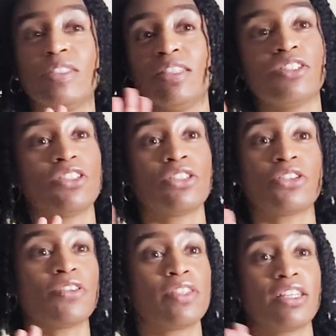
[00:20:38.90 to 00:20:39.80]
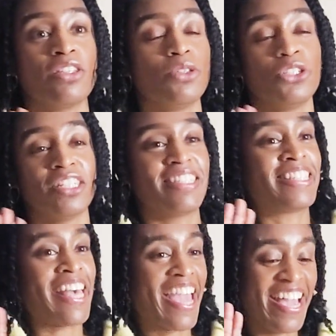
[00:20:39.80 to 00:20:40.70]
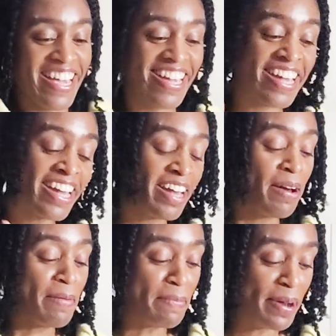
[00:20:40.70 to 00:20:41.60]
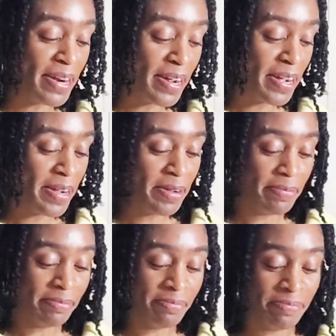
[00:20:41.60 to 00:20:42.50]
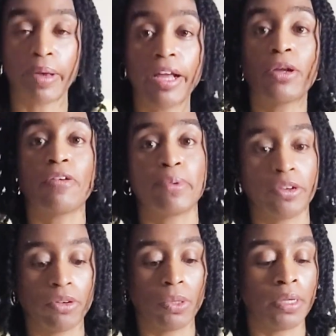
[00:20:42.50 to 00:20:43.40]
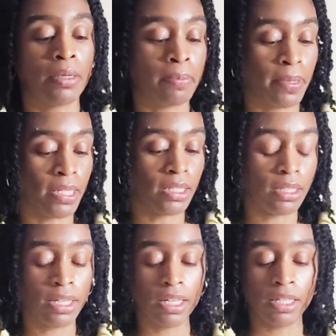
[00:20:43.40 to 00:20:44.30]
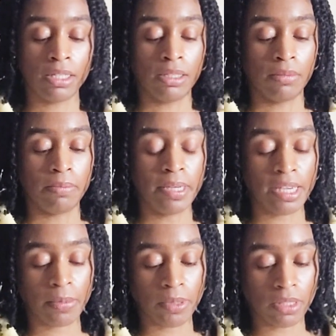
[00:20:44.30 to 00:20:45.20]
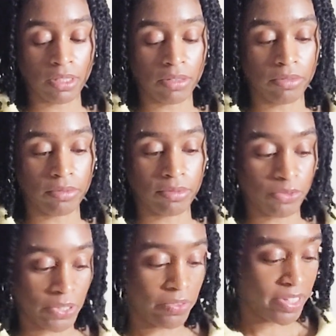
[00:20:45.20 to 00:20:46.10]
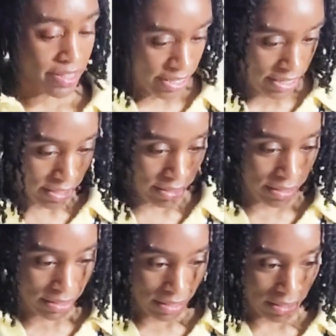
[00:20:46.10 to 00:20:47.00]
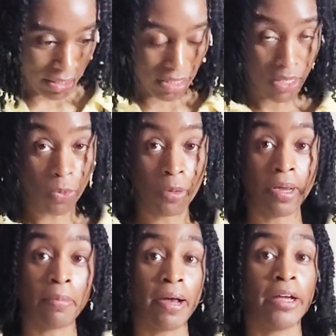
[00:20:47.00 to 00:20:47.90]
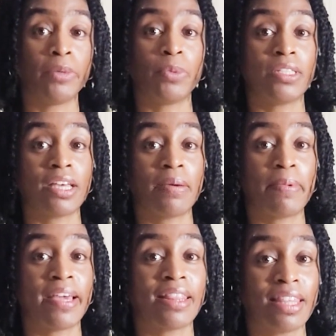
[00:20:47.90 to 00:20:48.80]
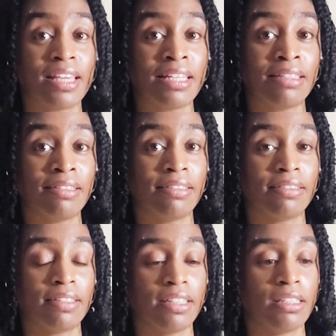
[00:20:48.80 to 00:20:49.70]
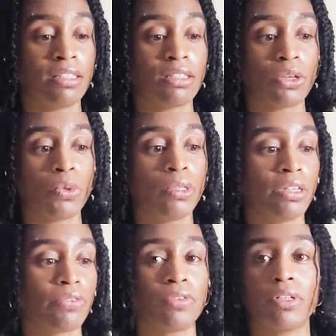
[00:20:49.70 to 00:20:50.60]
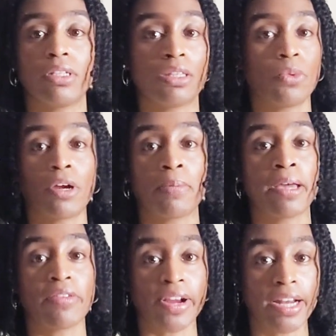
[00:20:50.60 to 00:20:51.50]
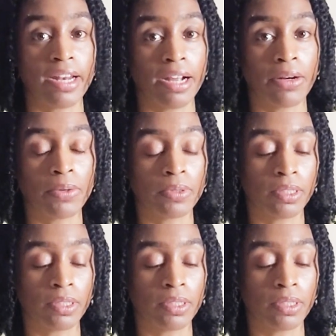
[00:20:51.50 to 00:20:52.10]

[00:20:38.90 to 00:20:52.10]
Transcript: There's just certain things you shouldn't say. But I know I've been growing, but being able to reread these and see where my mind was at back then is so different than where I'm at right now.